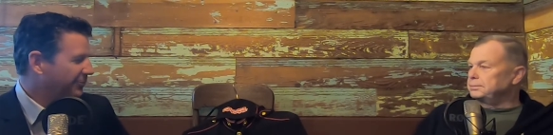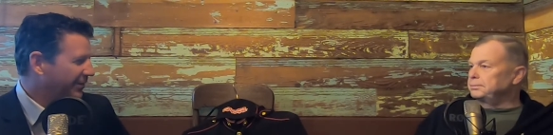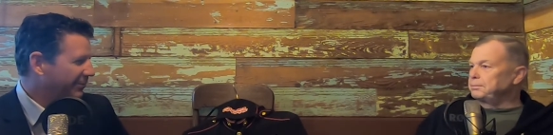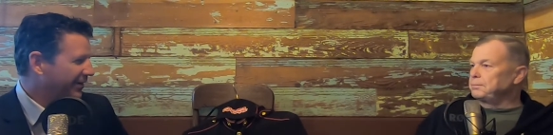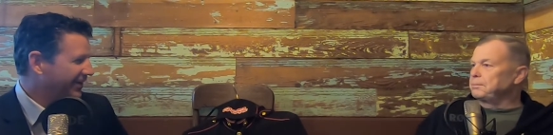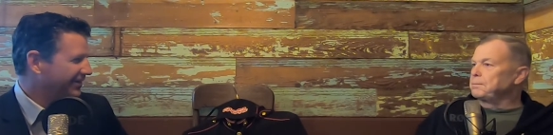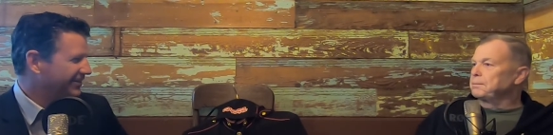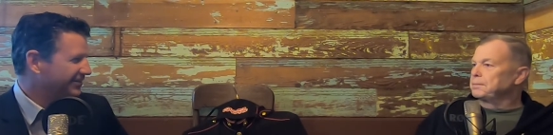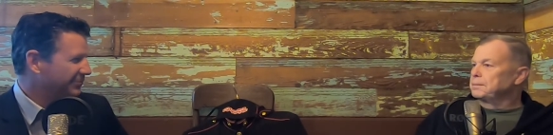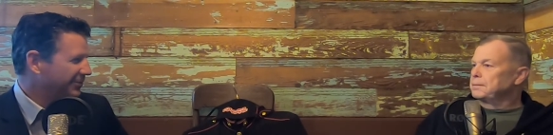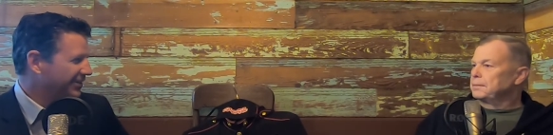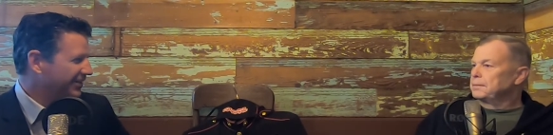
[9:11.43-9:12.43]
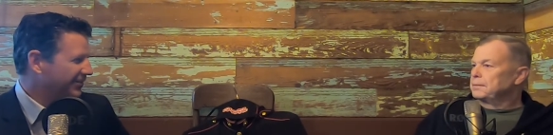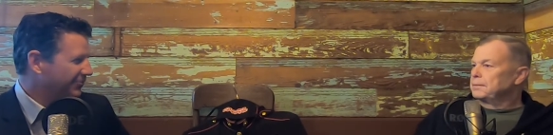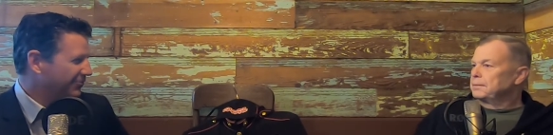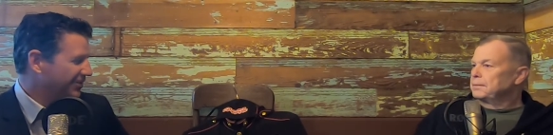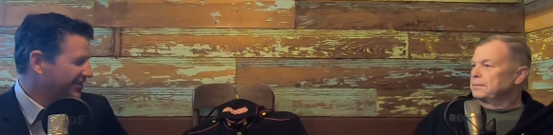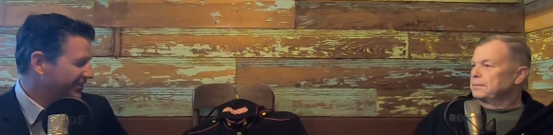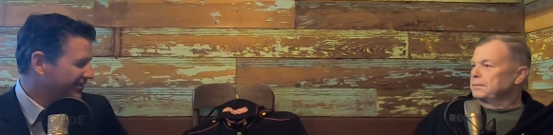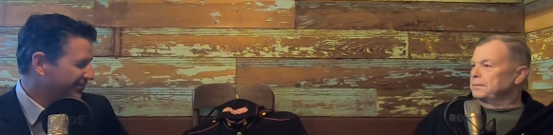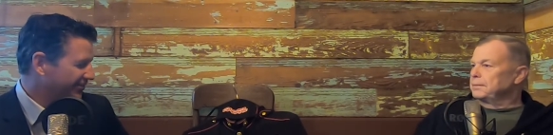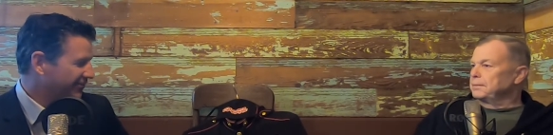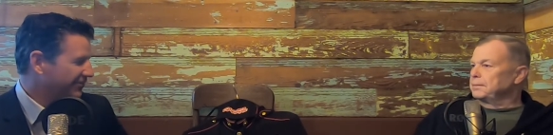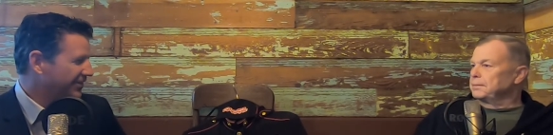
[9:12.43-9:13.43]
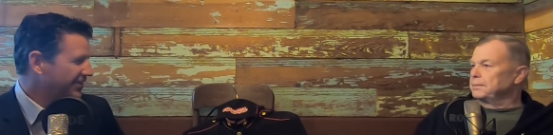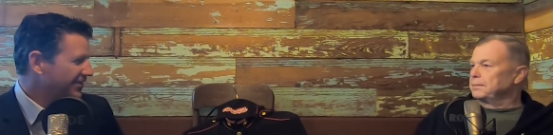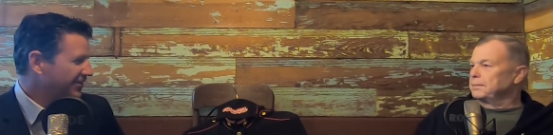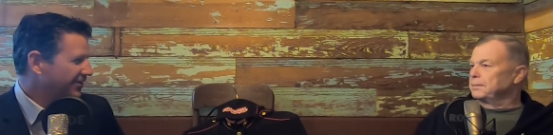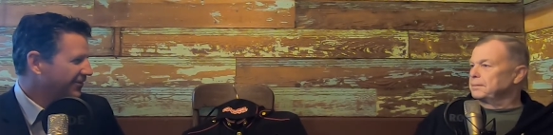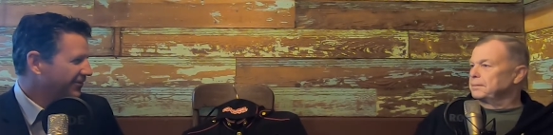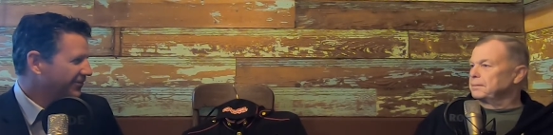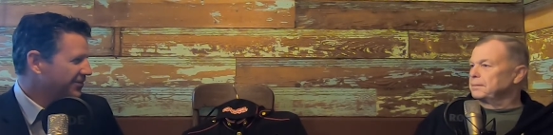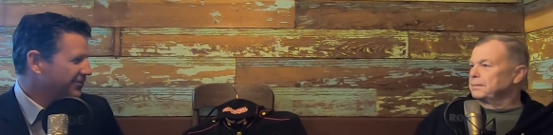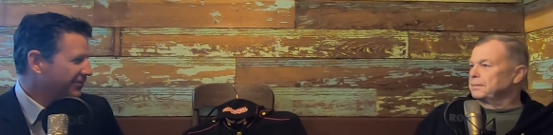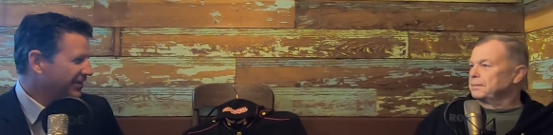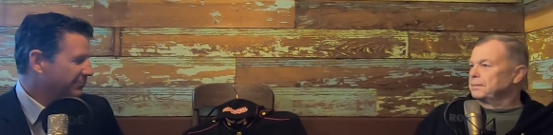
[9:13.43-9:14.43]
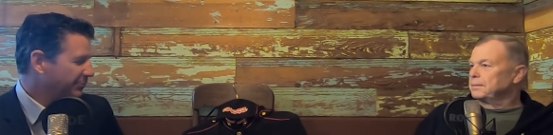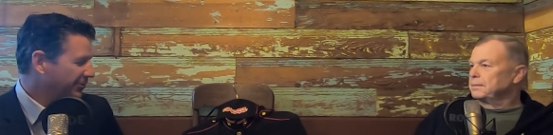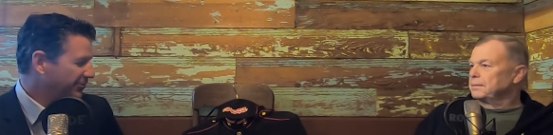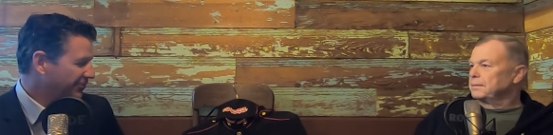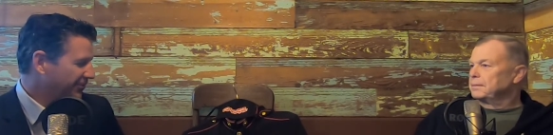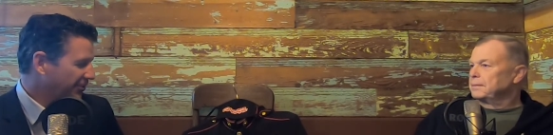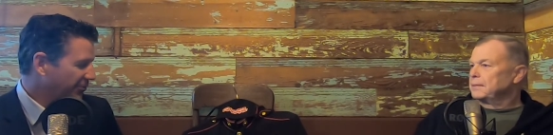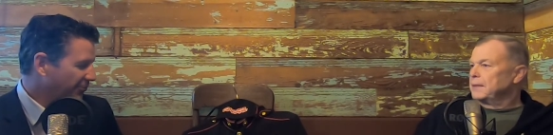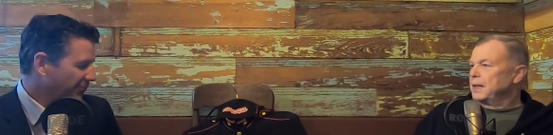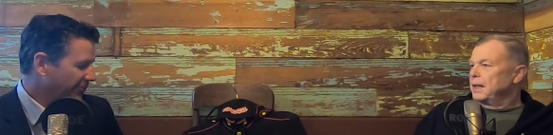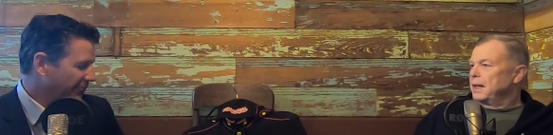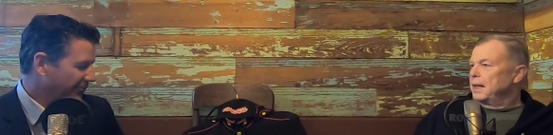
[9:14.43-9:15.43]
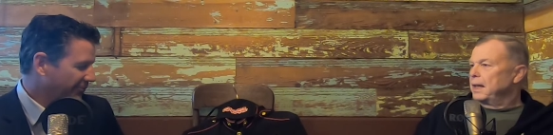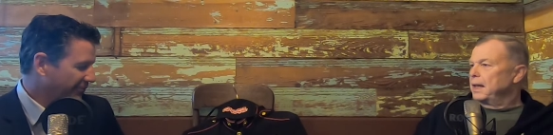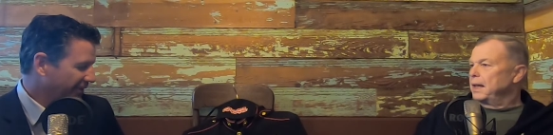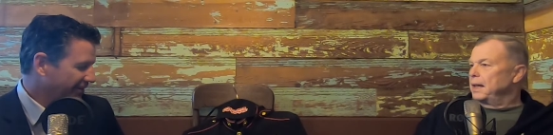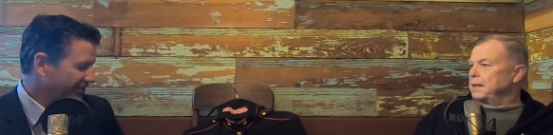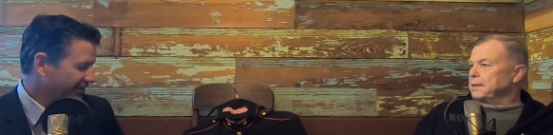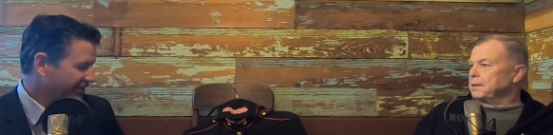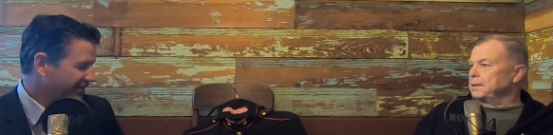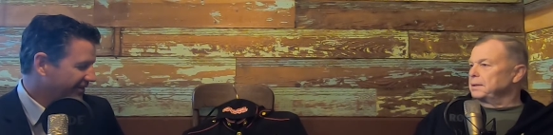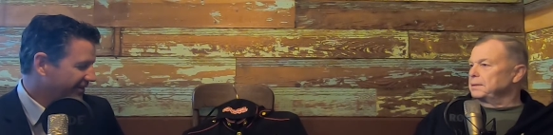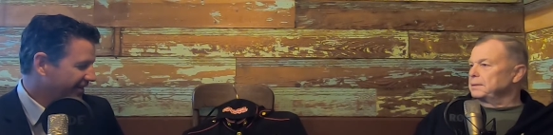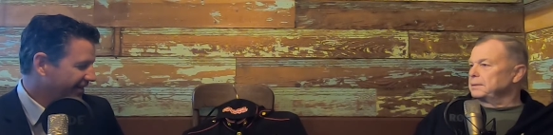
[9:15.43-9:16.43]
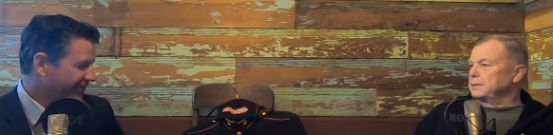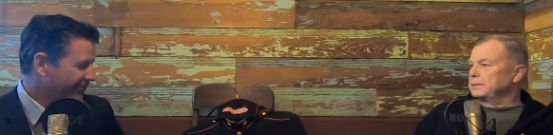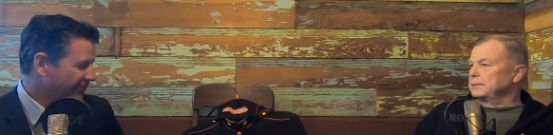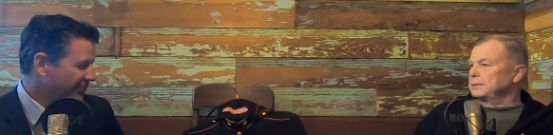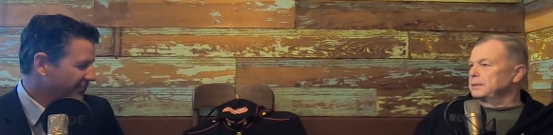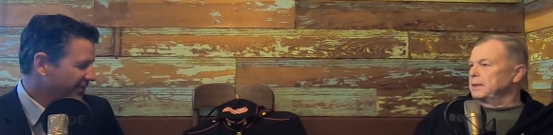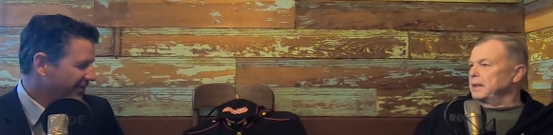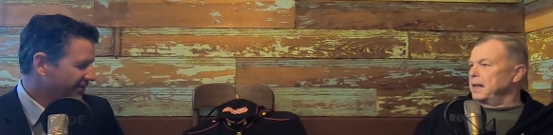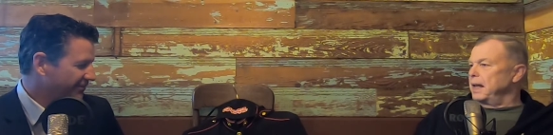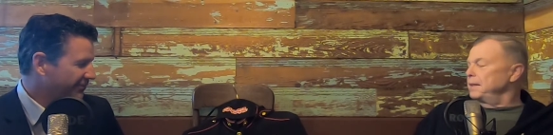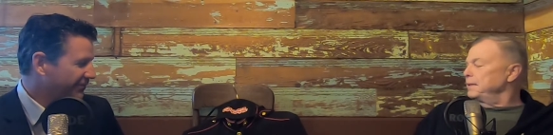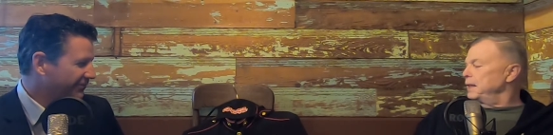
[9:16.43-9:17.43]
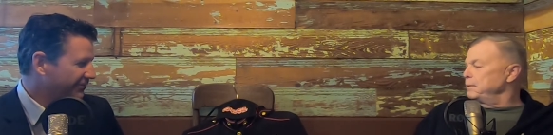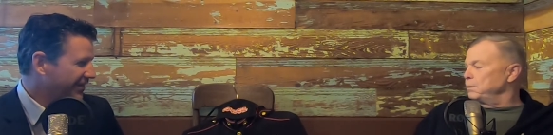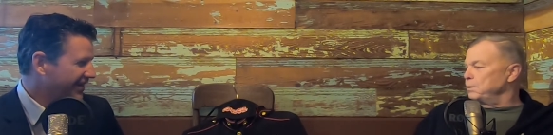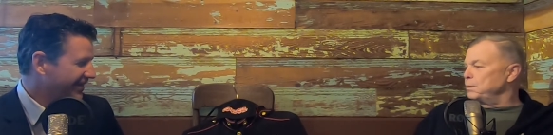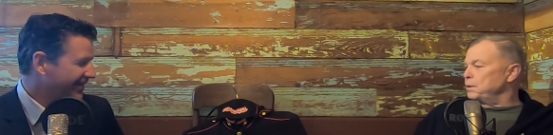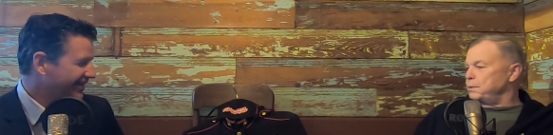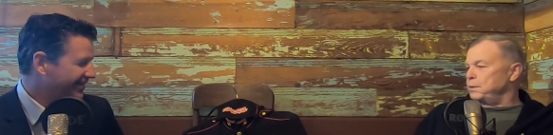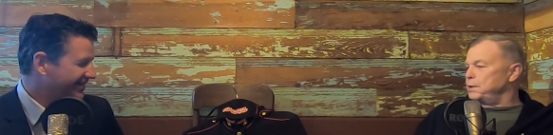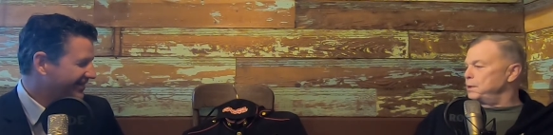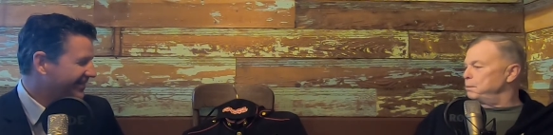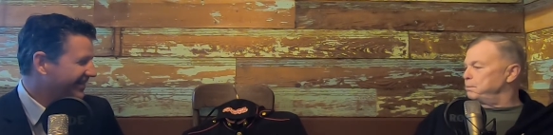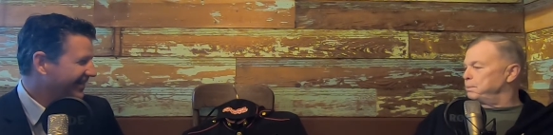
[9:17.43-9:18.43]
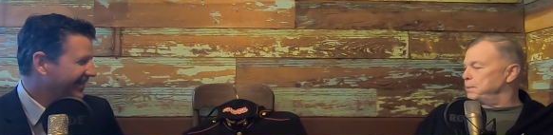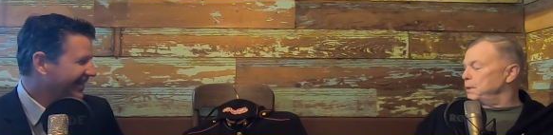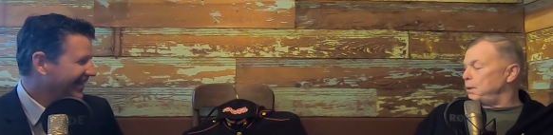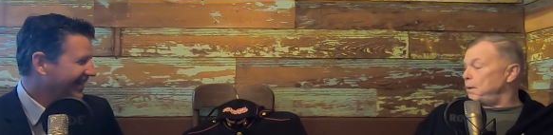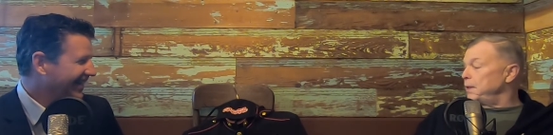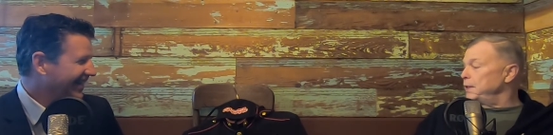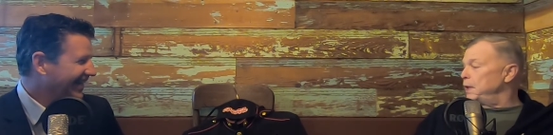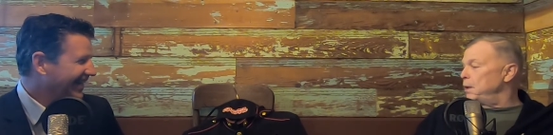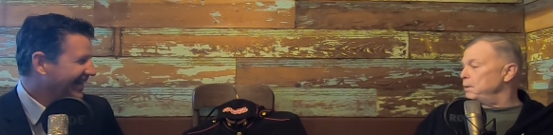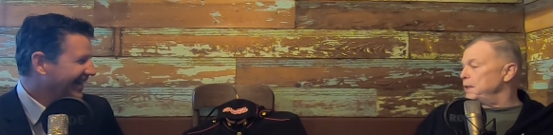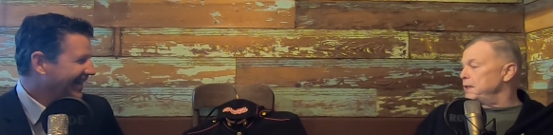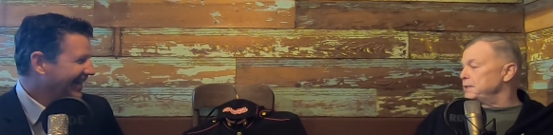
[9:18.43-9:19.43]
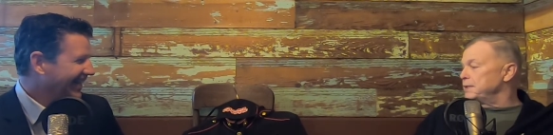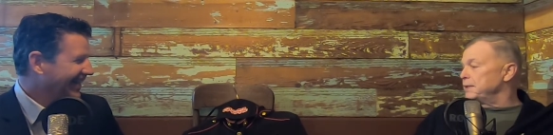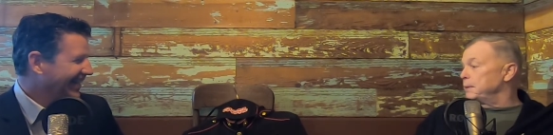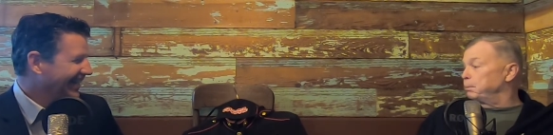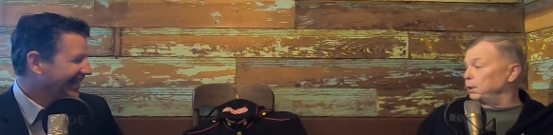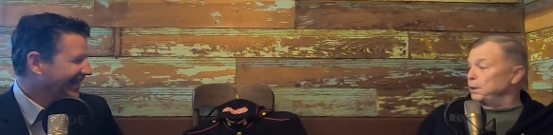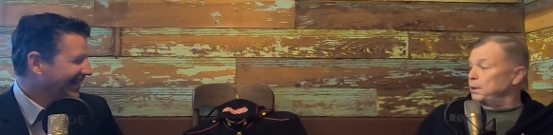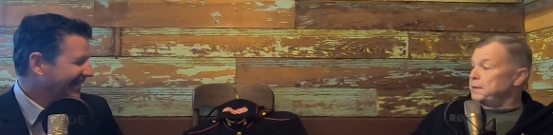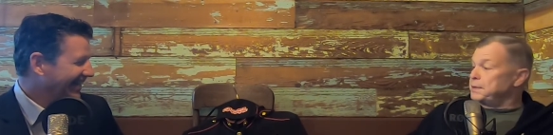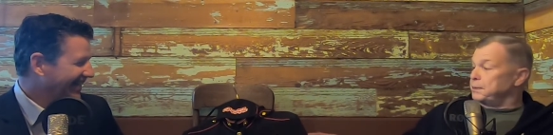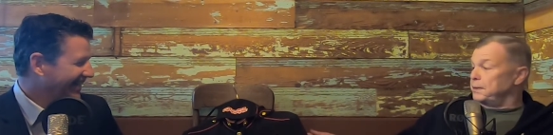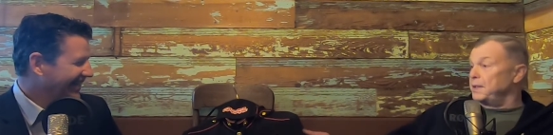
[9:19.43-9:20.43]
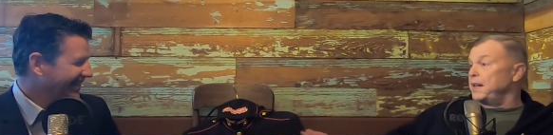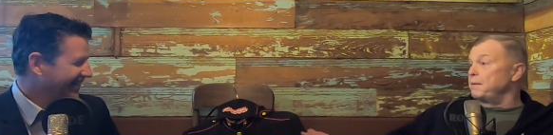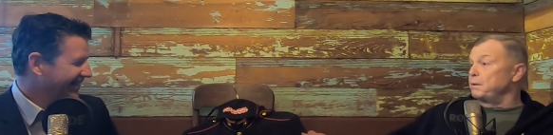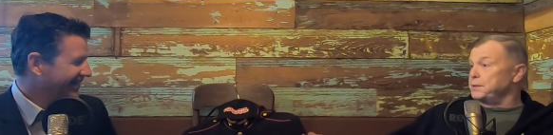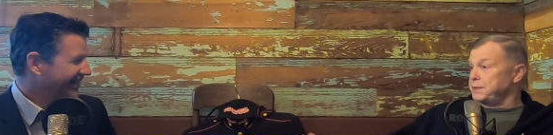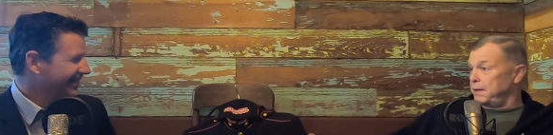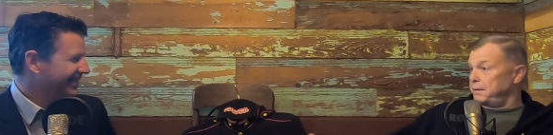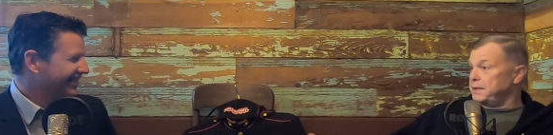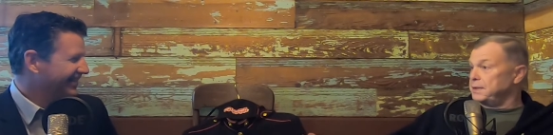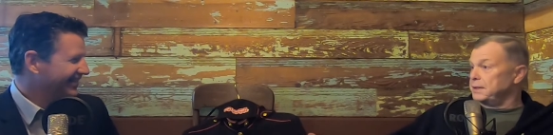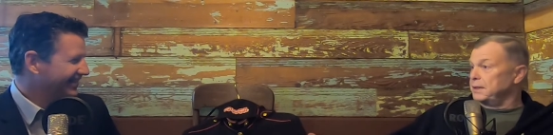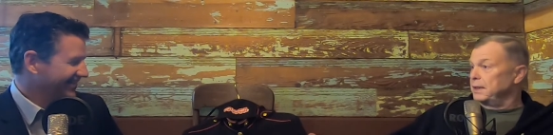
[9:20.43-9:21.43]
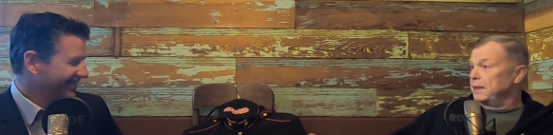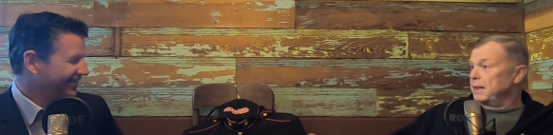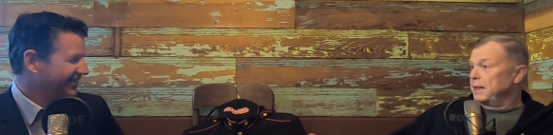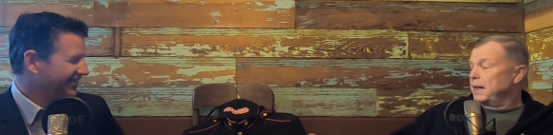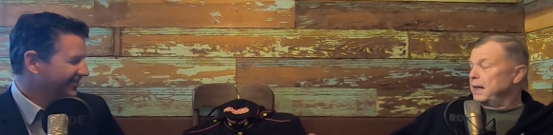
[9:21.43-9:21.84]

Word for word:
Speaker 1: bit about some of the origins of the dress blues. So why don't you take it from here?
Speaker 2: And then, Frank, which you already know is the blue is for the naval service.
Speaker 1: Yeah.